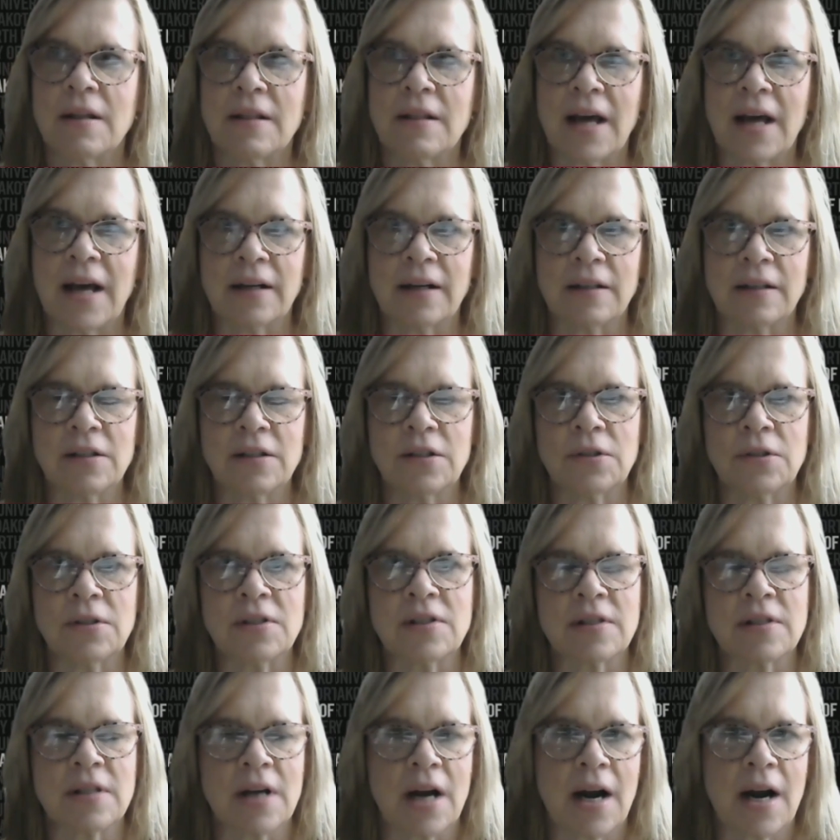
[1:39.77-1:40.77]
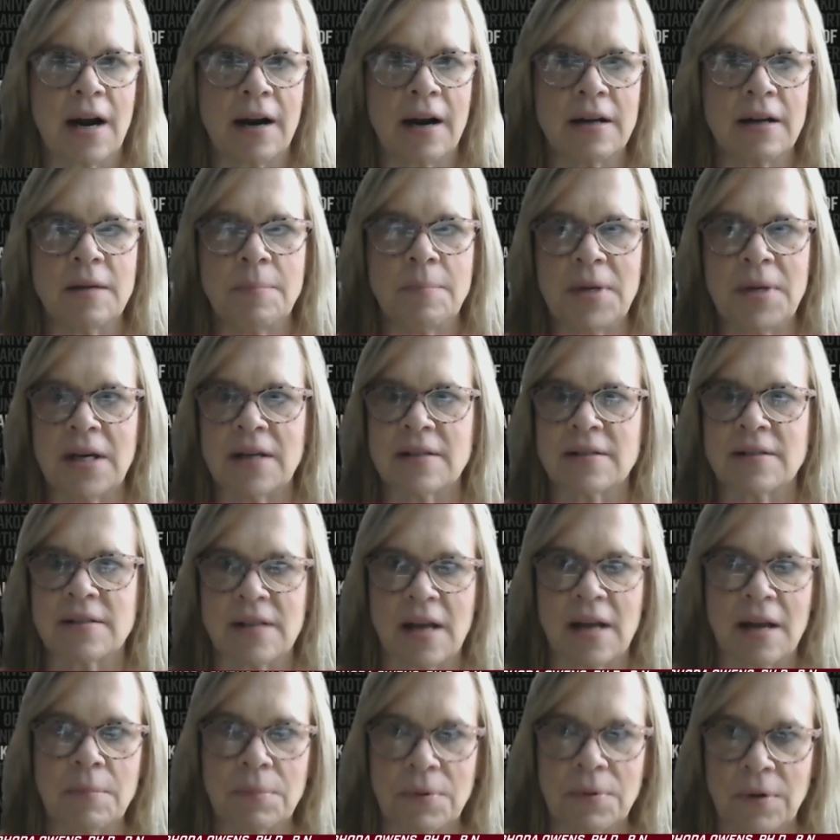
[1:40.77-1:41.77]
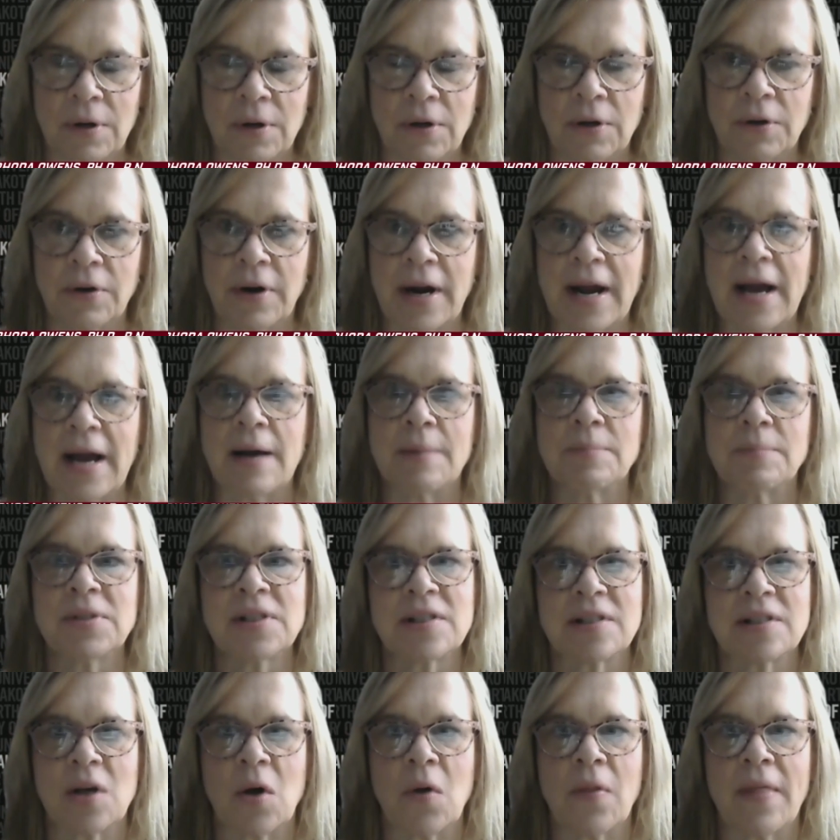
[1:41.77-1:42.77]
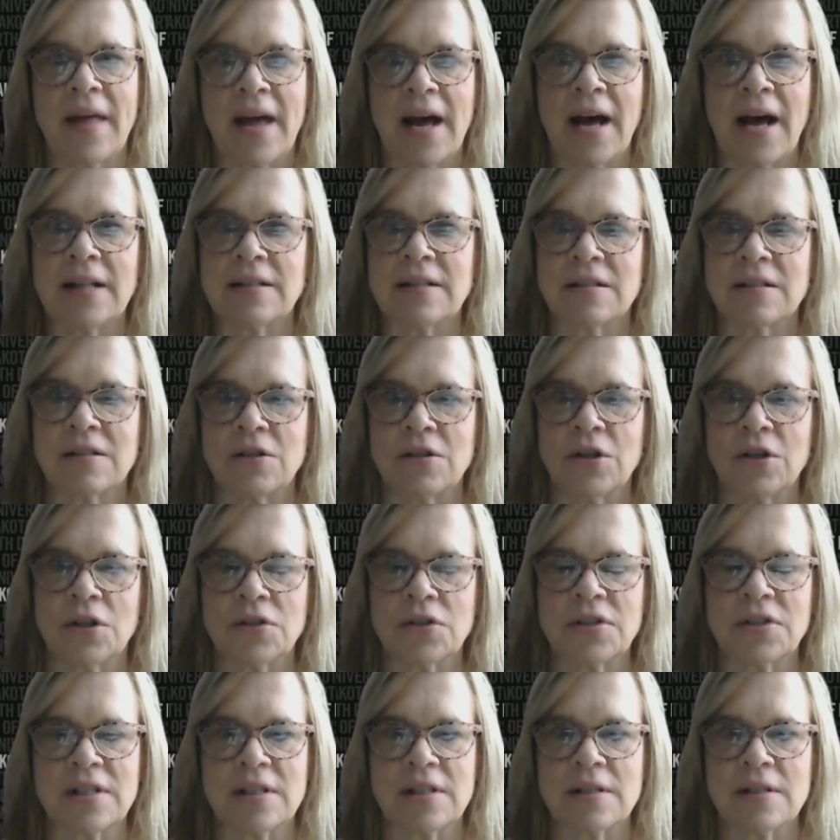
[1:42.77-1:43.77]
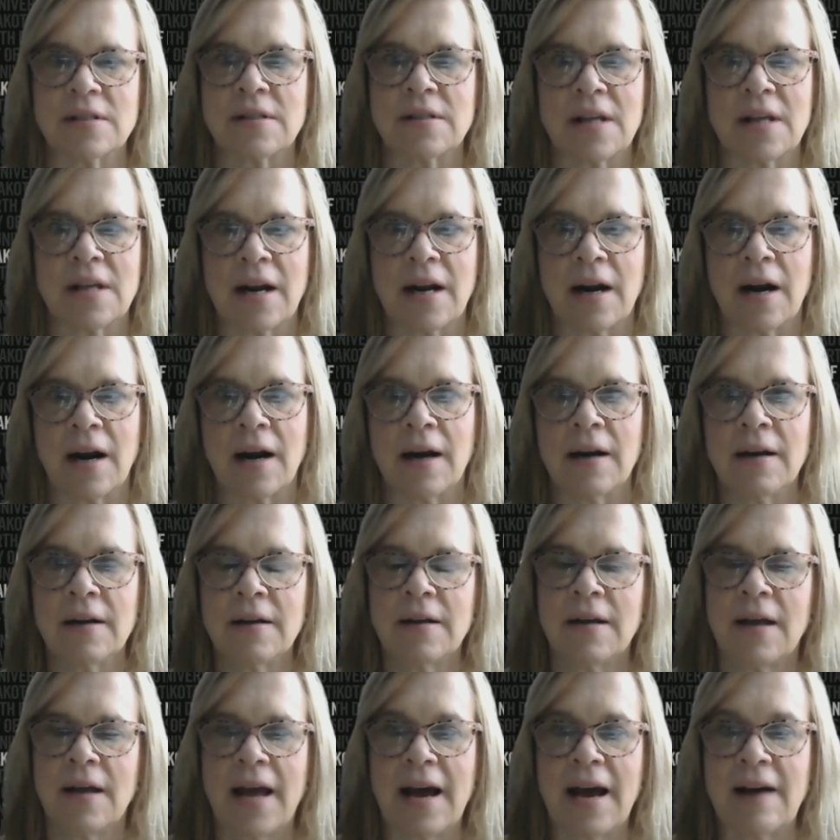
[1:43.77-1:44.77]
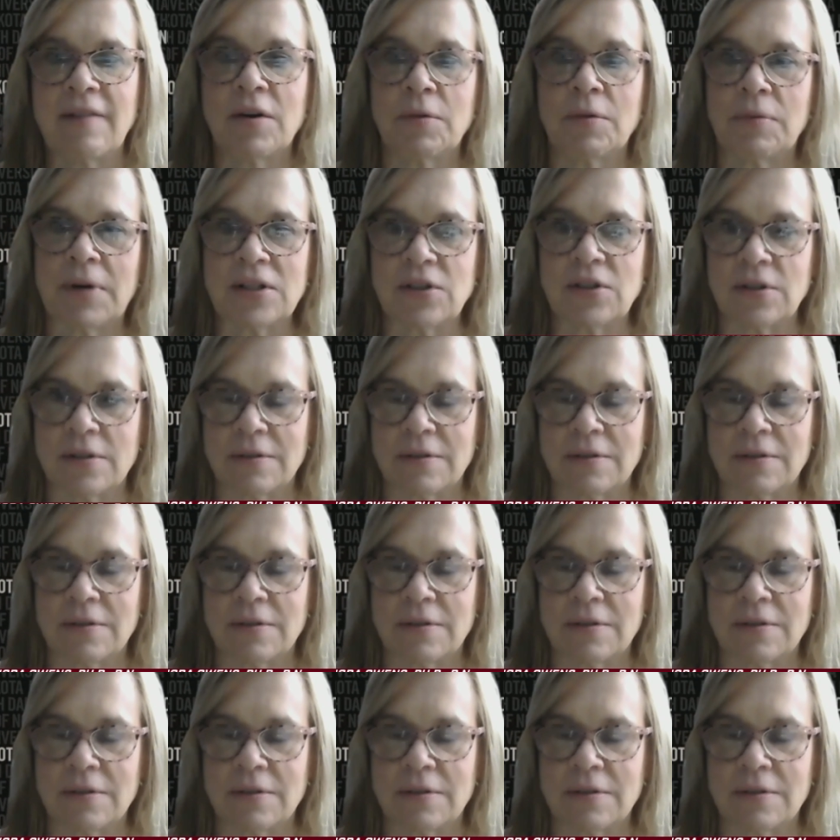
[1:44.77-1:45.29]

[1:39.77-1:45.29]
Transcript: That includes the RN to BSN programs, so that's nurses that have